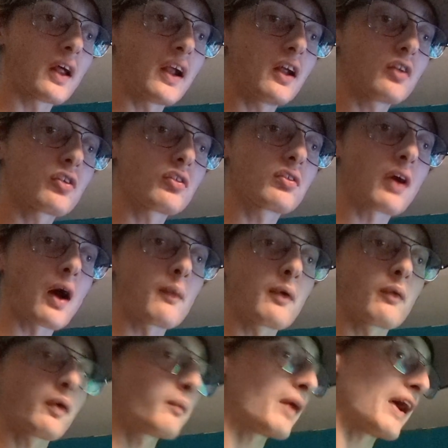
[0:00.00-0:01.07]
Ladies and
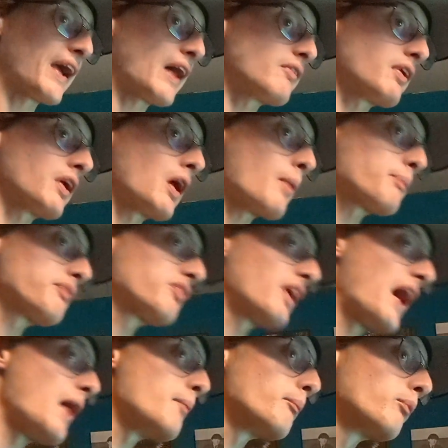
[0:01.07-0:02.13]
gentlemen, we may have an
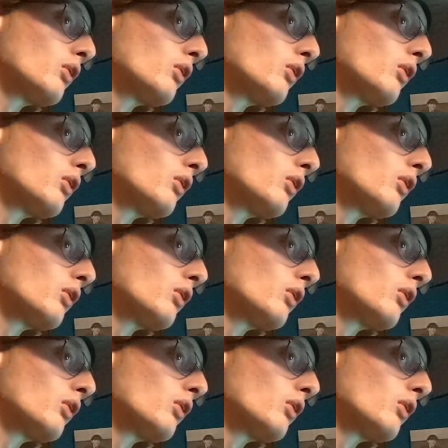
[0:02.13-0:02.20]
upset